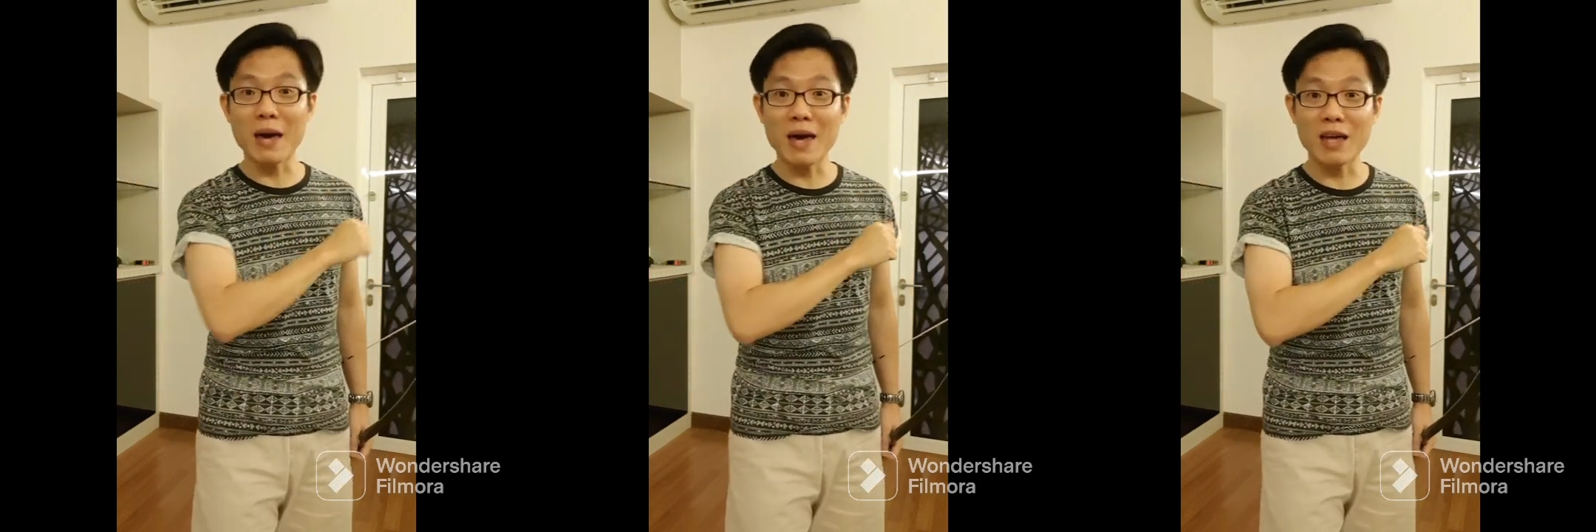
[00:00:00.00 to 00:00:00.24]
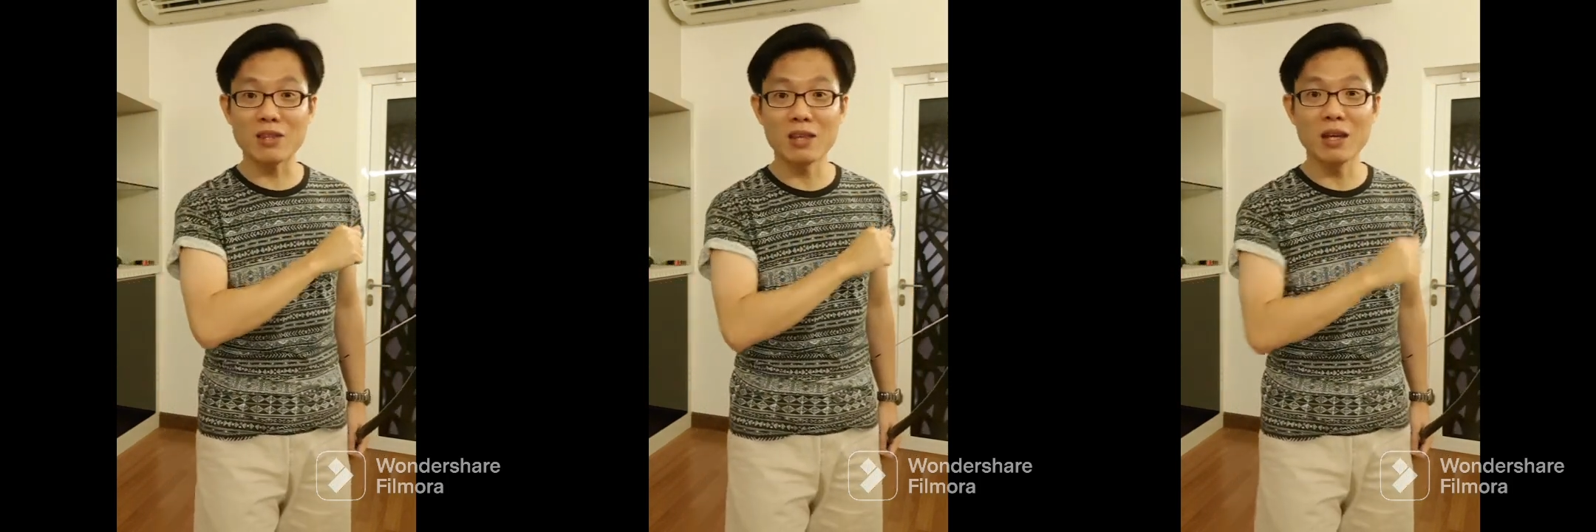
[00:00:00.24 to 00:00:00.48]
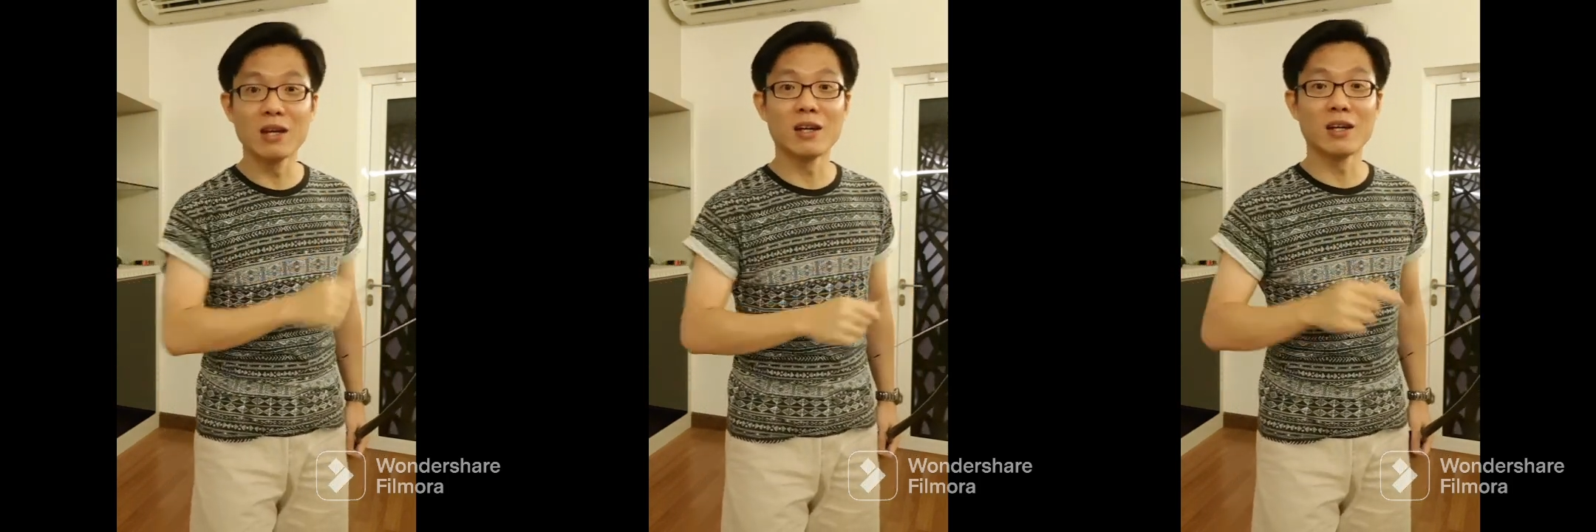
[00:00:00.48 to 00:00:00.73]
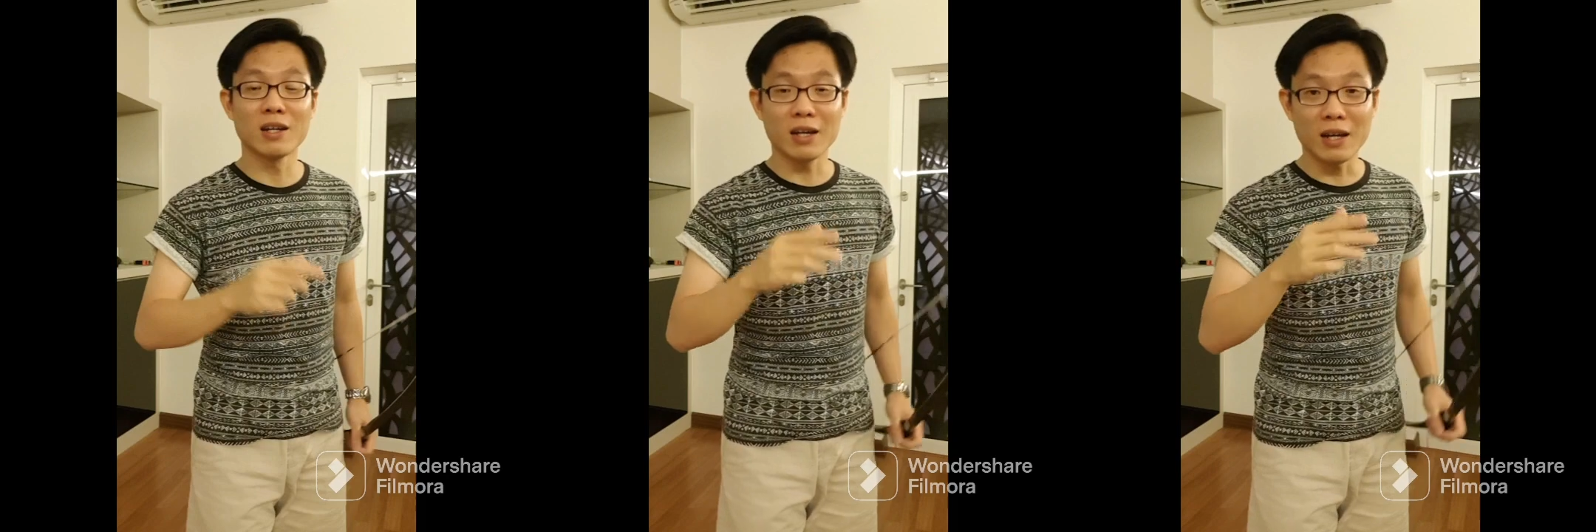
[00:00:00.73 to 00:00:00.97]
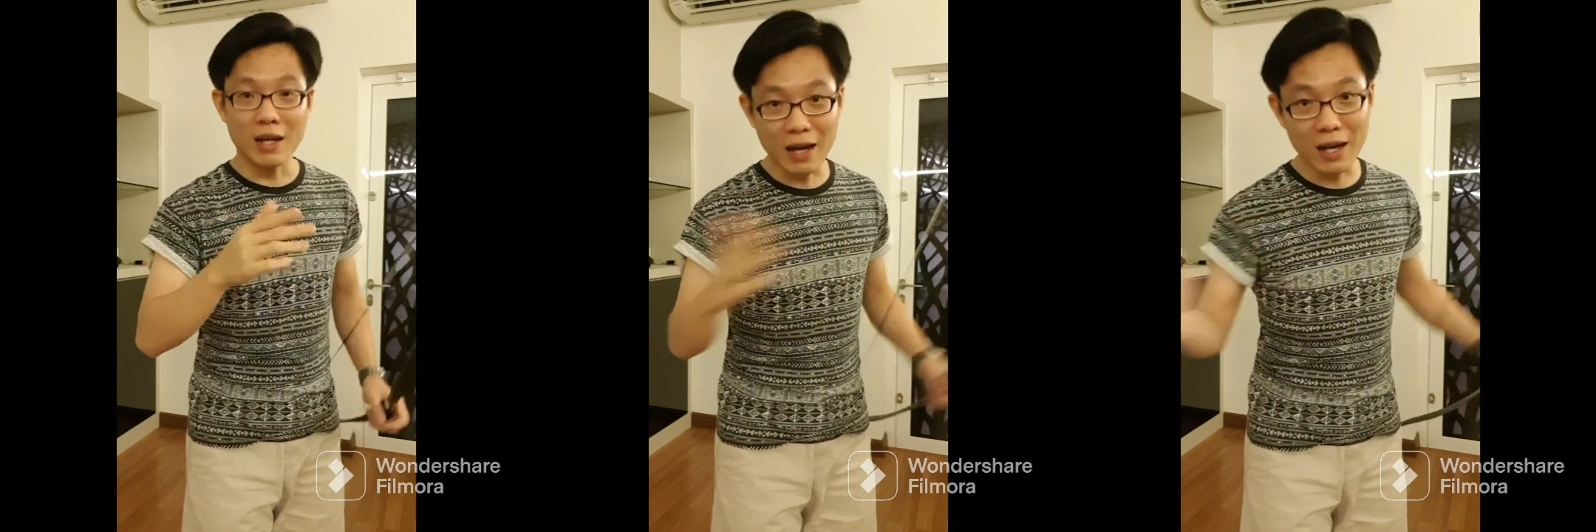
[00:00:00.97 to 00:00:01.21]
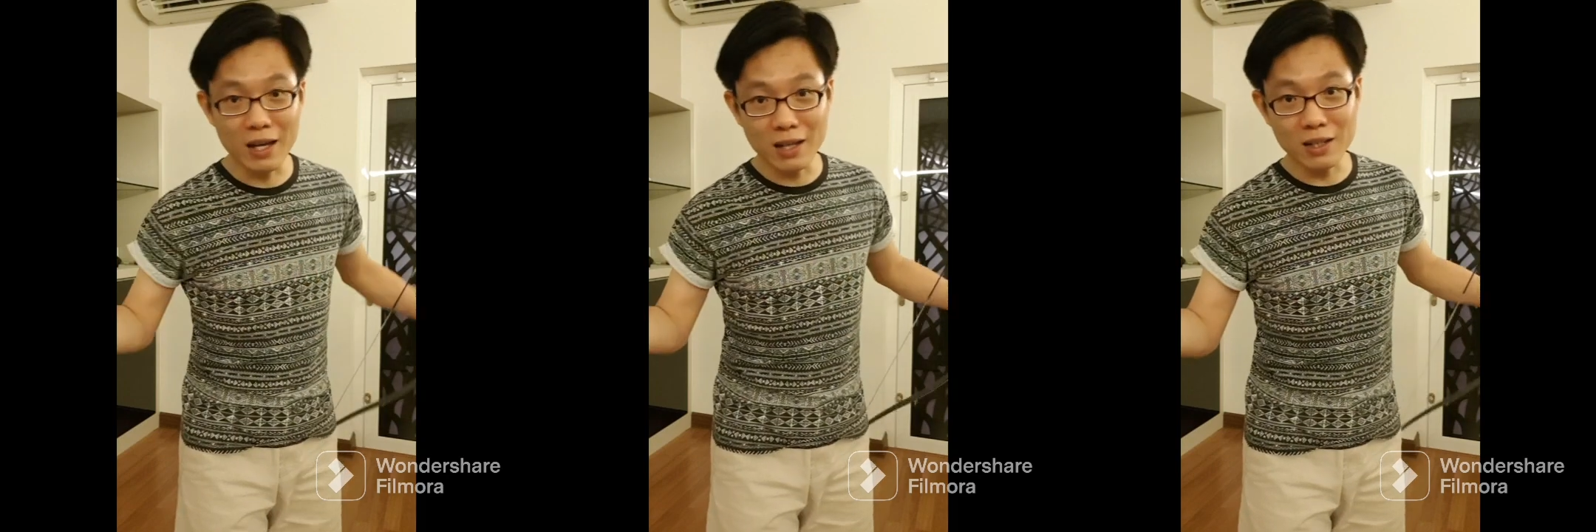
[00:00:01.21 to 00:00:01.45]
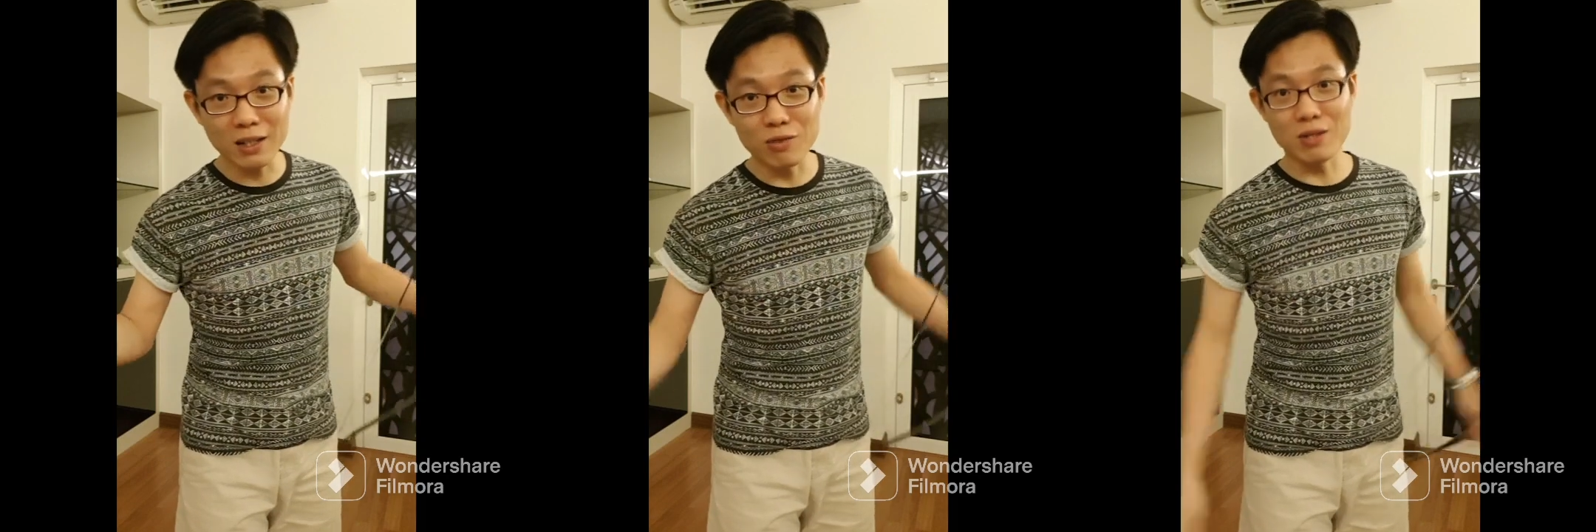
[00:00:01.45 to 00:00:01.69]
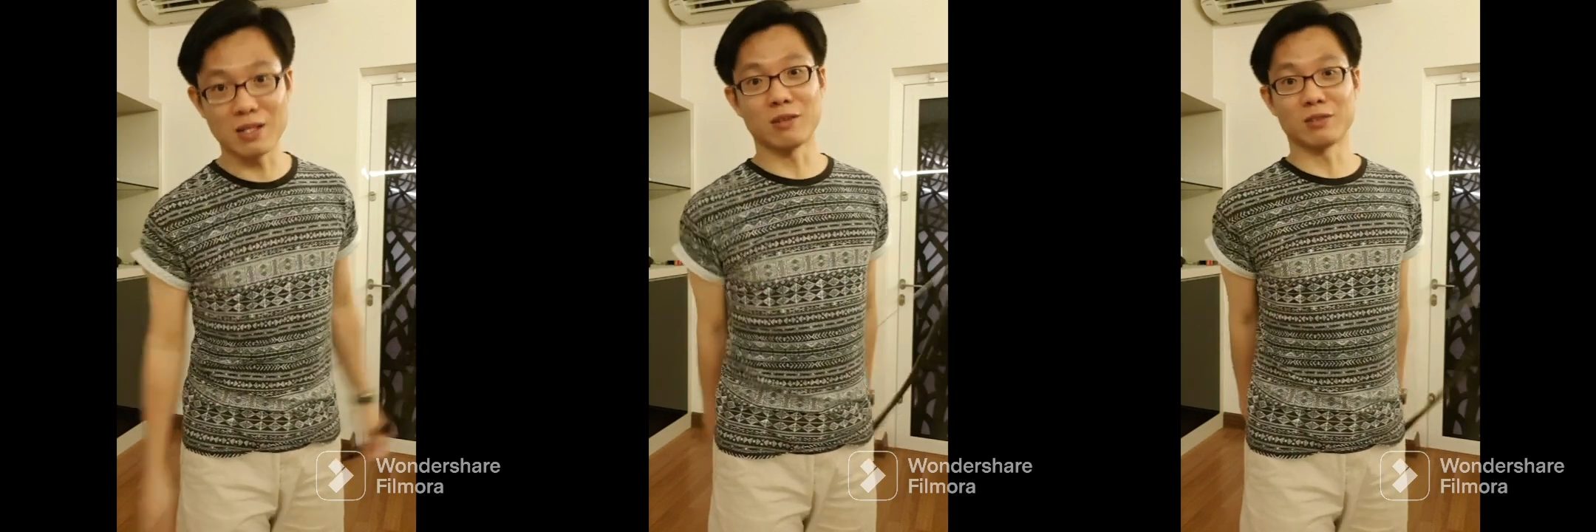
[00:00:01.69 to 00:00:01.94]
math and the
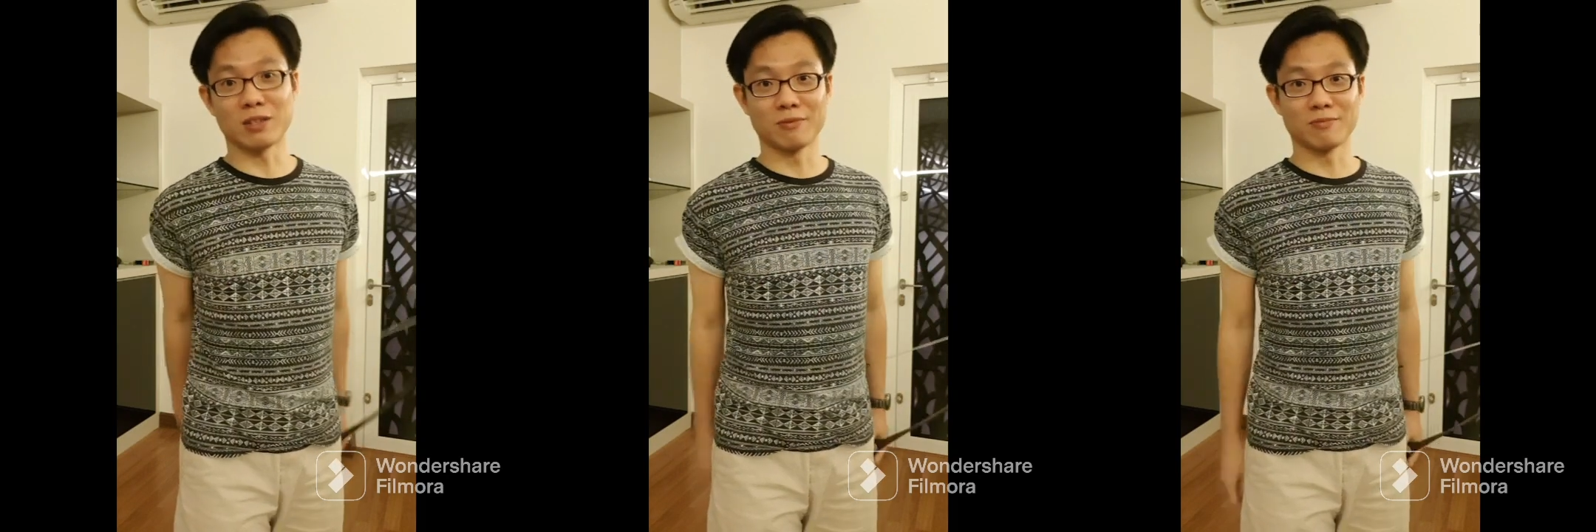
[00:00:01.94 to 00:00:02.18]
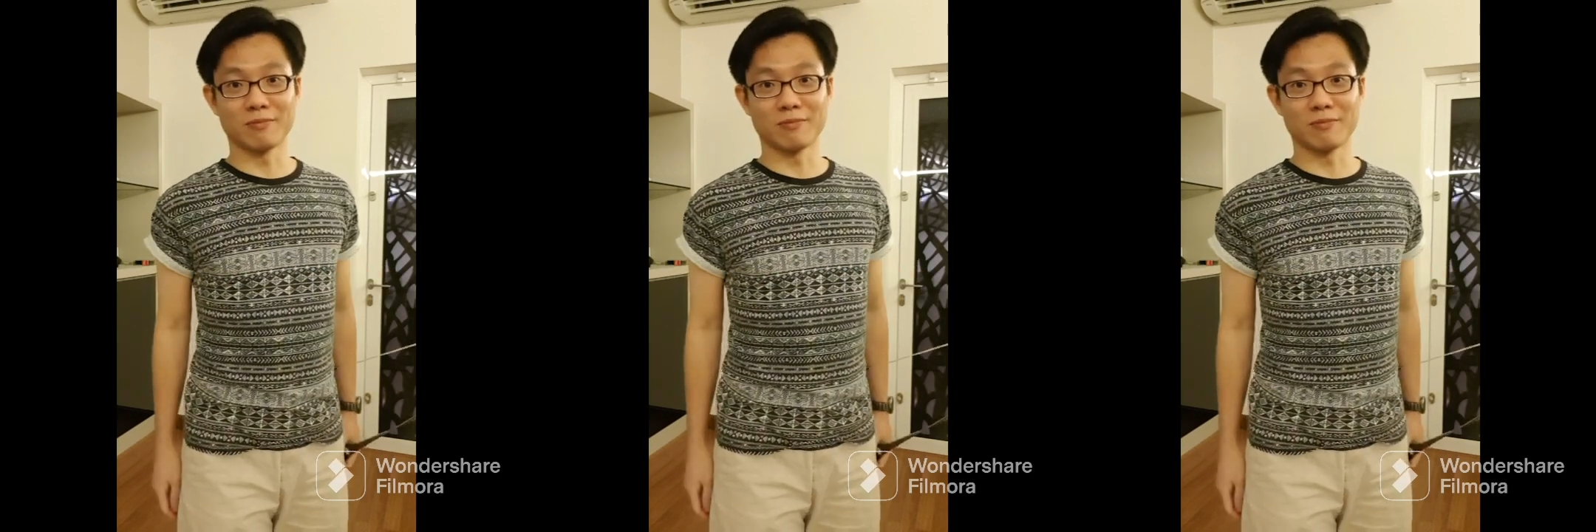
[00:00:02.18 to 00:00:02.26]
result.